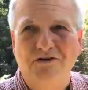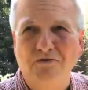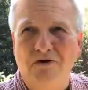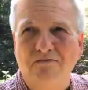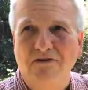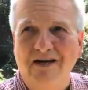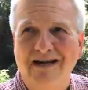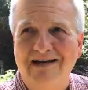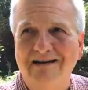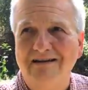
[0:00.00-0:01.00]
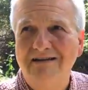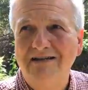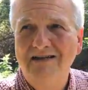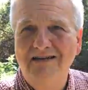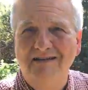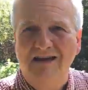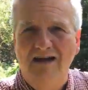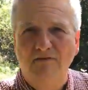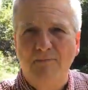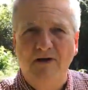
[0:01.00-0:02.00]
the New River again,
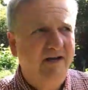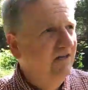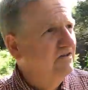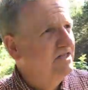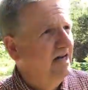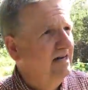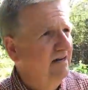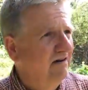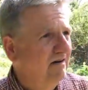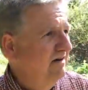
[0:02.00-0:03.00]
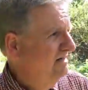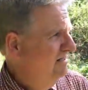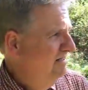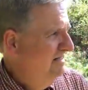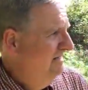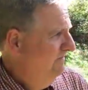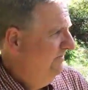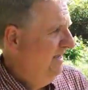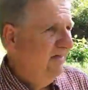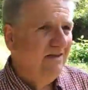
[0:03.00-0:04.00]
kind of up on a hillside here.
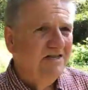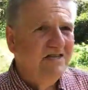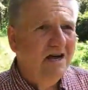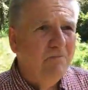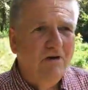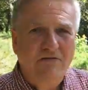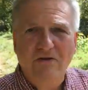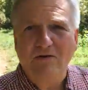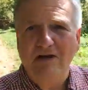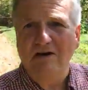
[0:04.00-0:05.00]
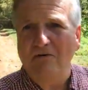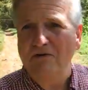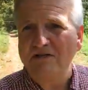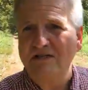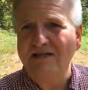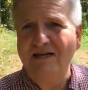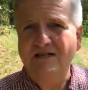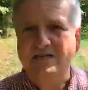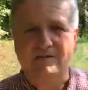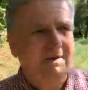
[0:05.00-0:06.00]
Thinking that somewhere through here was the
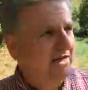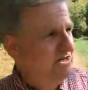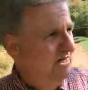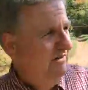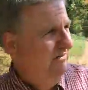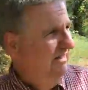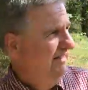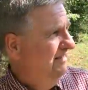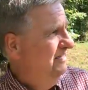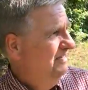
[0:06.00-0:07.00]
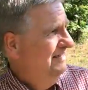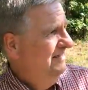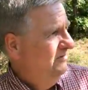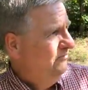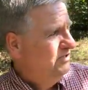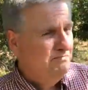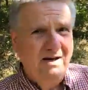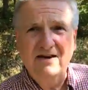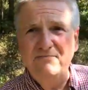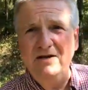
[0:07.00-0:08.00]
Dixon Mansion, I think, which
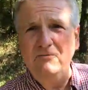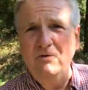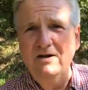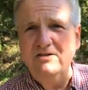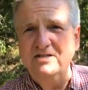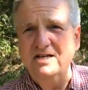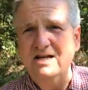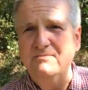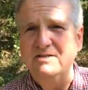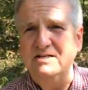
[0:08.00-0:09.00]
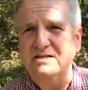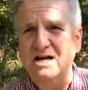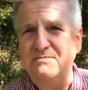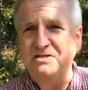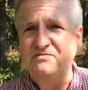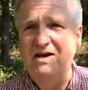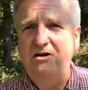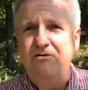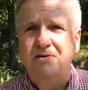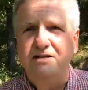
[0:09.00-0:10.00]
may have been one of the same as the Thomas
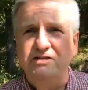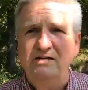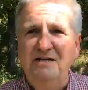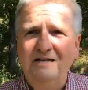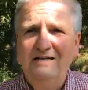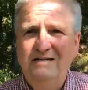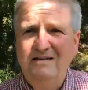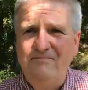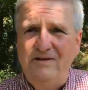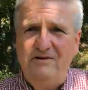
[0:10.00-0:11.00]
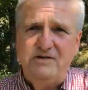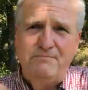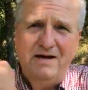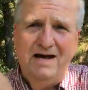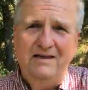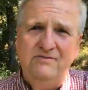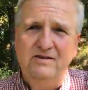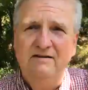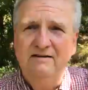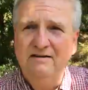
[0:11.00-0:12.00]
Fowler Mansion. Here's a path,